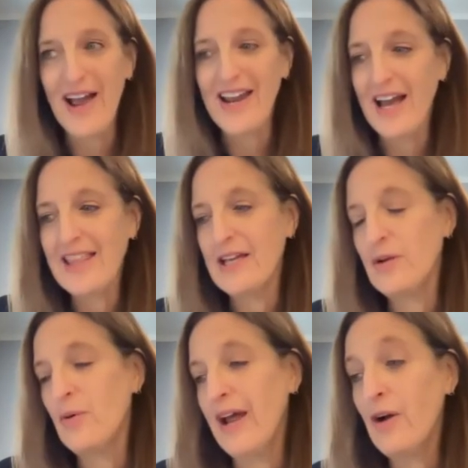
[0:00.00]
and I
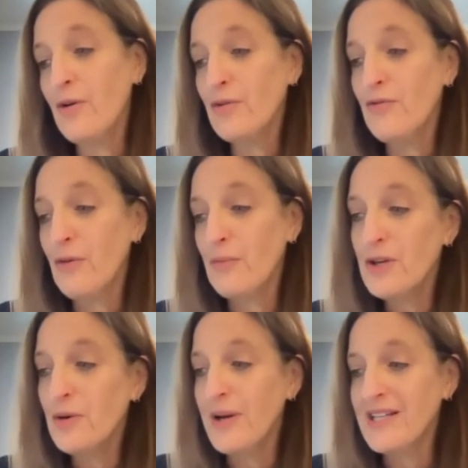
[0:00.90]
think what I heard from
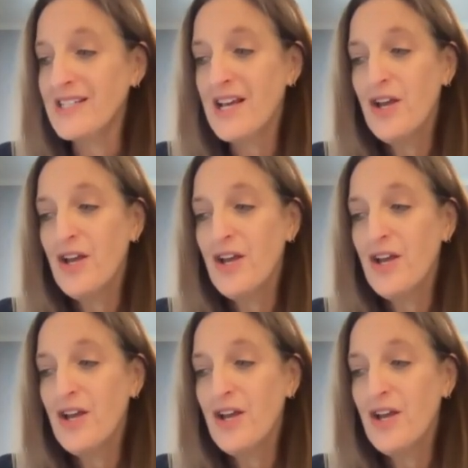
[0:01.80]
you is